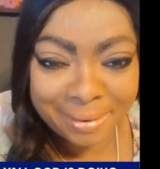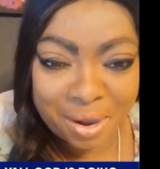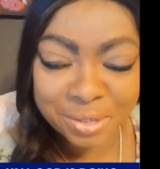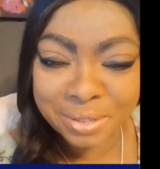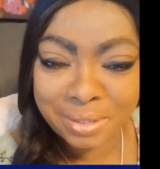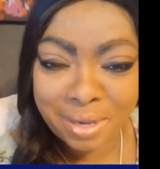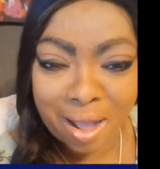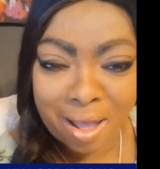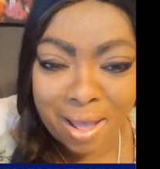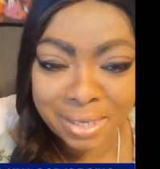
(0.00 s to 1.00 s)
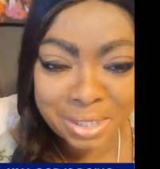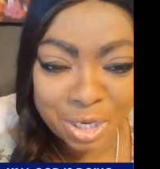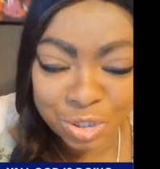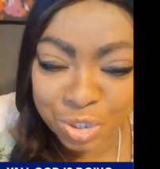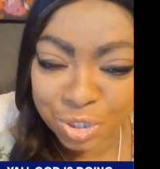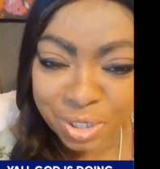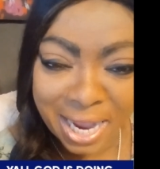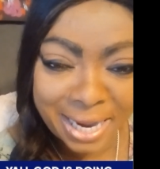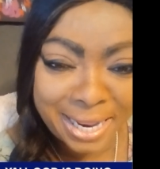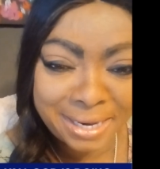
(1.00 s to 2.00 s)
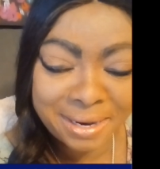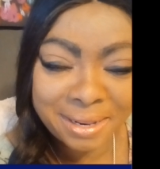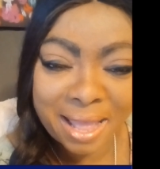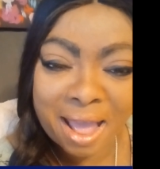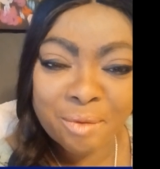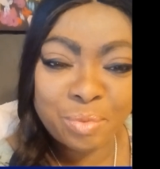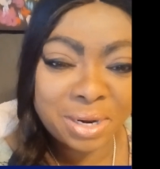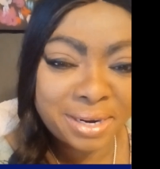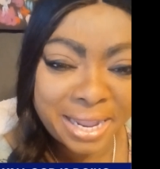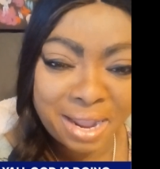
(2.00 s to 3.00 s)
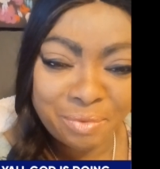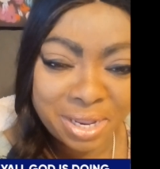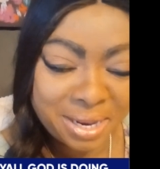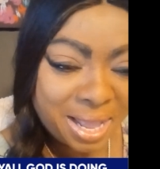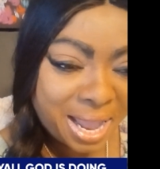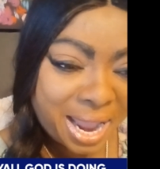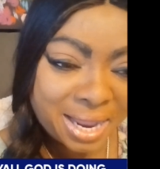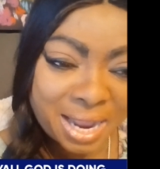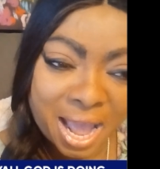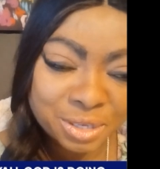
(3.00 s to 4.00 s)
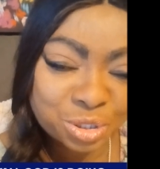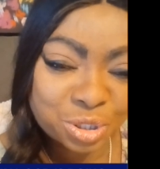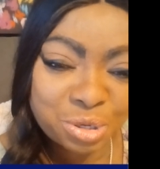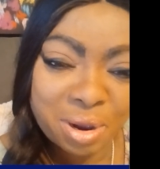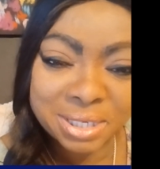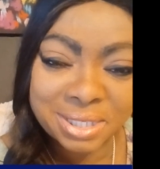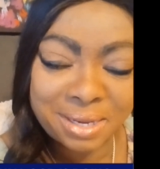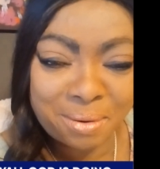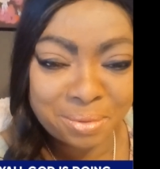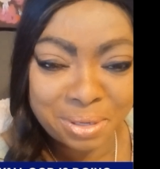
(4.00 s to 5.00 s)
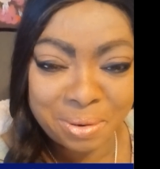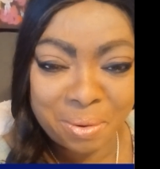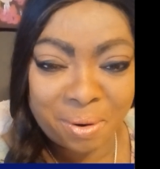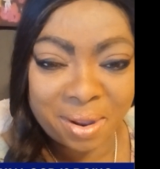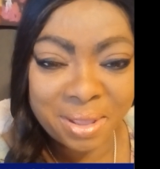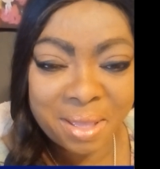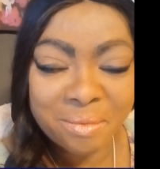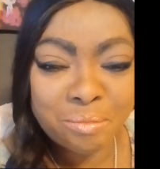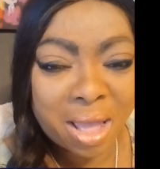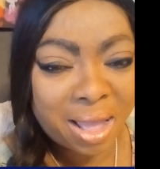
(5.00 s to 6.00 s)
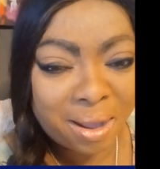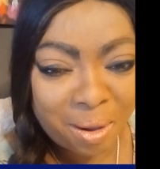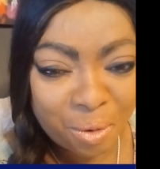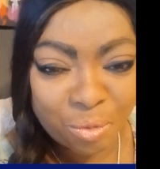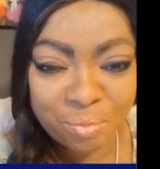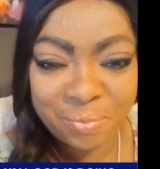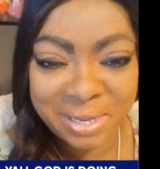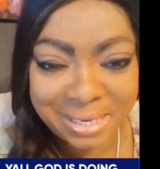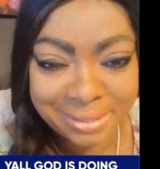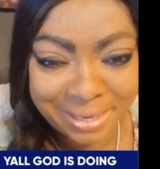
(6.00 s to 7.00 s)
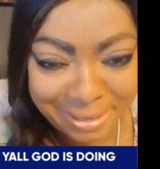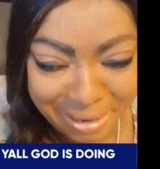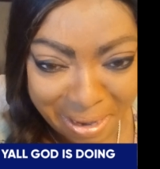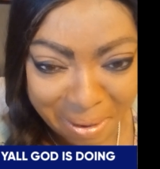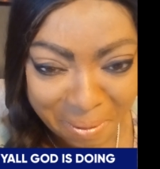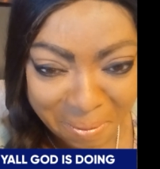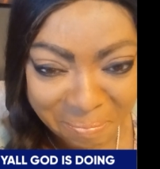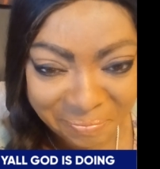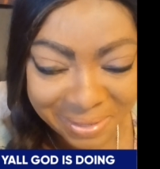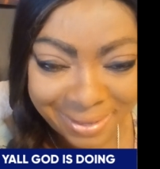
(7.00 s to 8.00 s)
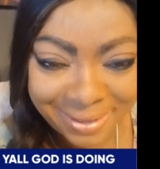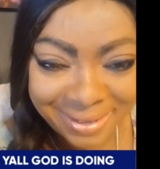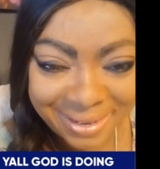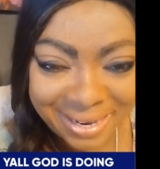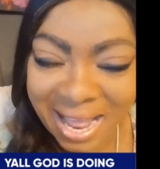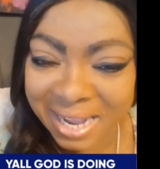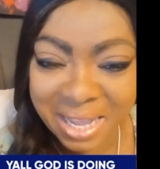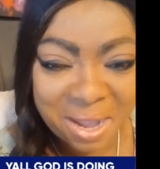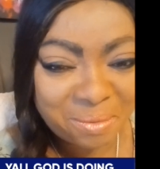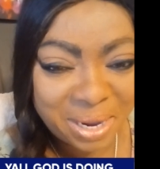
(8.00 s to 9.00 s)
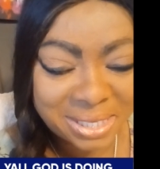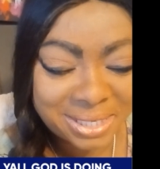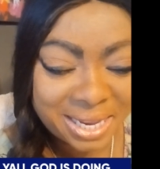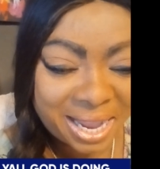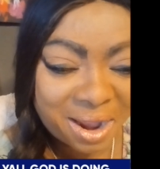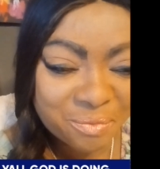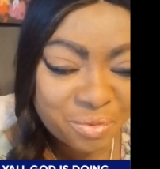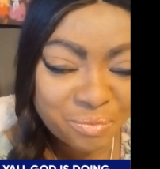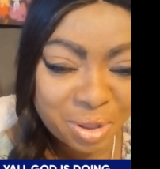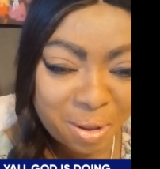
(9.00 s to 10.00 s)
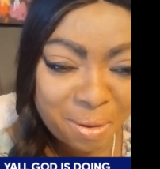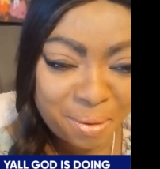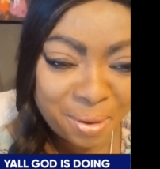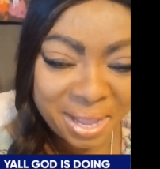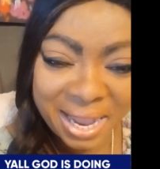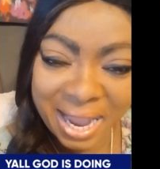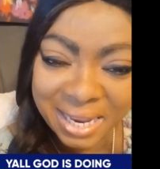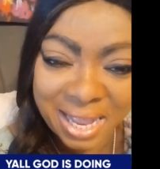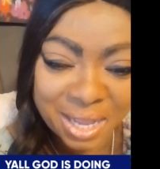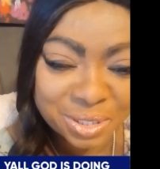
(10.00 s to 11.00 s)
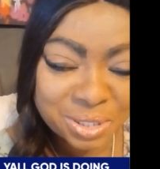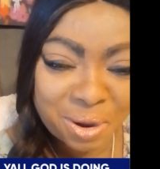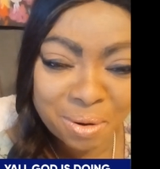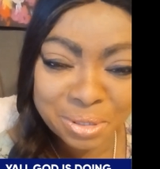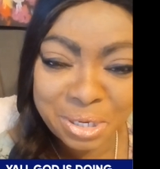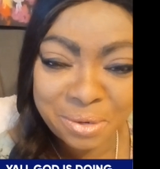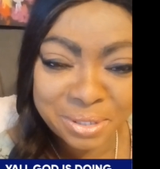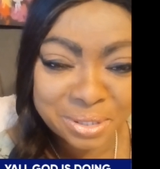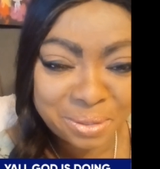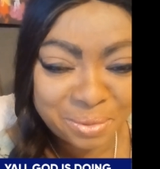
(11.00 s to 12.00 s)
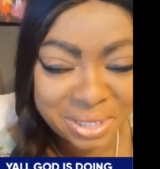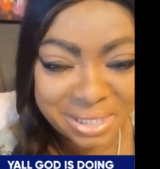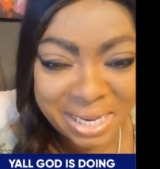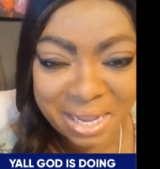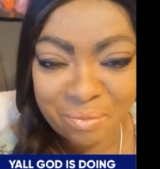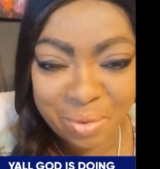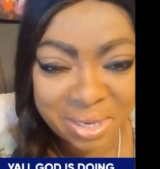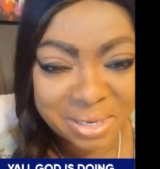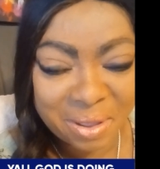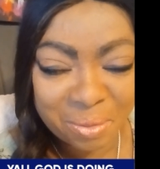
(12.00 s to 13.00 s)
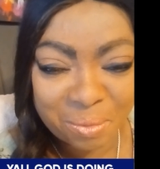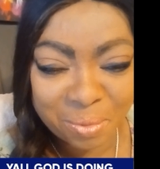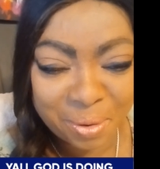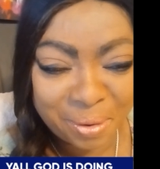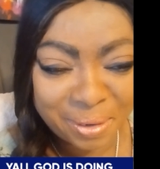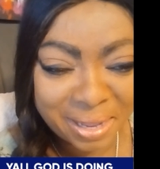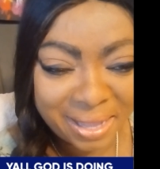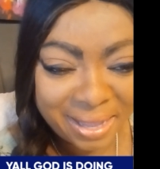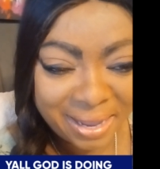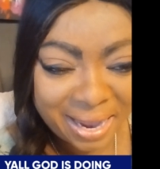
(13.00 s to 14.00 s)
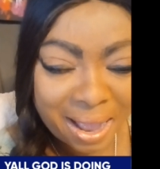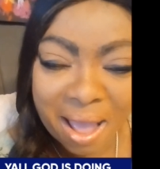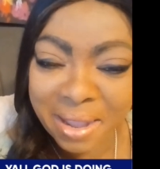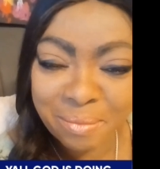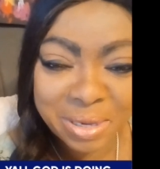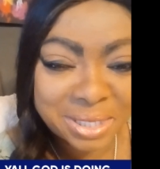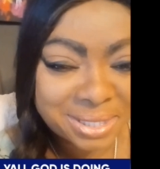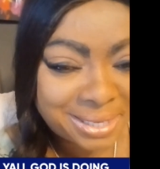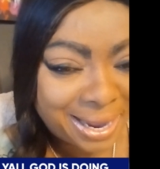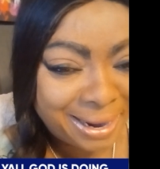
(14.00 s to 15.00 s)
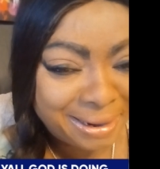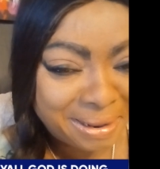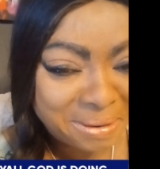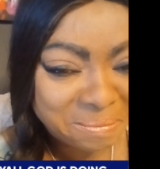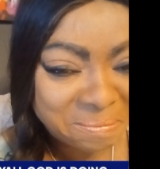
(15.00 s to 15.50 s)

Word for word: Cause God done said it. I believe it and I trust on the Lord. My hope is in him. And I can't wait to hear from y'all. And I'll talk to you as soon as he give me another word. I am excited.